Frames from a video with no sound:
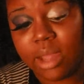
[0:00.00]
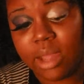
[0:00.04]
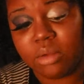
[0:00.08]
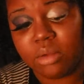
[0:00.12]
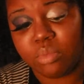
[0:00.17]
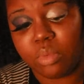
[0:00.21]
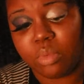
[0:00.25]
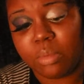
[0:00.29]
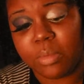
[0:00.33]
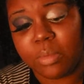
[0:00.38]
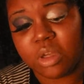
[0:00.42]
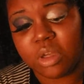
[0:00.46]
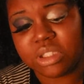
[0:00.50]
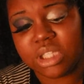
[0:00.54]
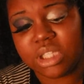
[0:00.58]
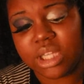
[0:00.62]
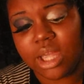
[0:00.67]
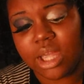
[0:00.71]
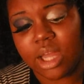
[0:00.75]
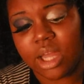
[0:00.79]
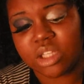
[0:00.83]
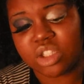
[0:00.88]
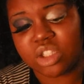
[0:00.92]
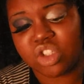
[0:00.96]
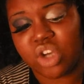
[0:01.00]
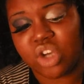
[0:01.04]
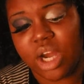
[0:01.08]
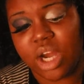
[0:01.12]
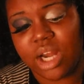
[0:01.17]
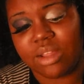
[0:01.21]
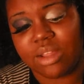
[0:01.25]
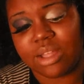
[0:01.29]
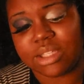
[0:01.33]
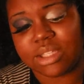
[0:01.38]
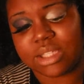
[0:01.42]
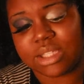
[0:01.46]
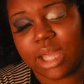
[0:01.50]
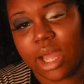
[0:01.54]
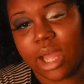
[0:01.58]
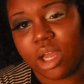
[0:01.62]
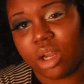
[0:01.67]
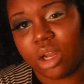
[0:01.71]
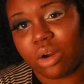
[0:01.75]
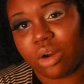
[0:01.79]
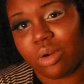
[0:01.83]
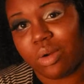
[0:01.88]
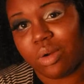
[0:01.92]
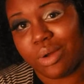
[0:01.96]
And we're mostly concentrating this
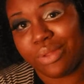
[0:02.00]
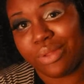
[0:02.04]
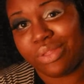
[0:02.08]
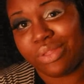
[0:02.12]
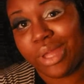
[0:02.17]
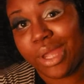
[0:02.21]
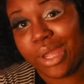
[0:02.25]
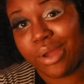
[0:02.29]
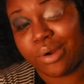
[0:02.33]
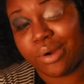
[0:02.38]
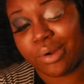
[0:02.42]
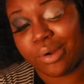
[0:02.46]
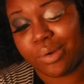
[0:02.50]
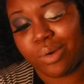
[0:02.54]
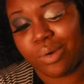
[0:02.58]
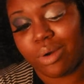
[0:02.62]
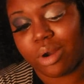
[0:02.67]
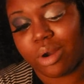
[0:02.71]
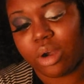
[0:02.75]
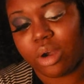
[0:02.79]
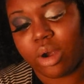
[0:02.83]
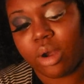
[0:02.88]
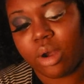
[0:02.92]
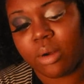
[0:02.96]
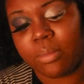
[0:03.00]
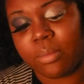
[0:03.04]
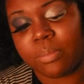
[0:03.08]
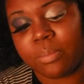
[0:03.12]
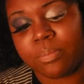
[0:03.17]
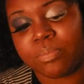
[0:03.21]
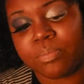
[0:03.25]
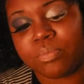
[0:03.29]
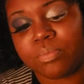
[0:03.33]
color on the inner corner.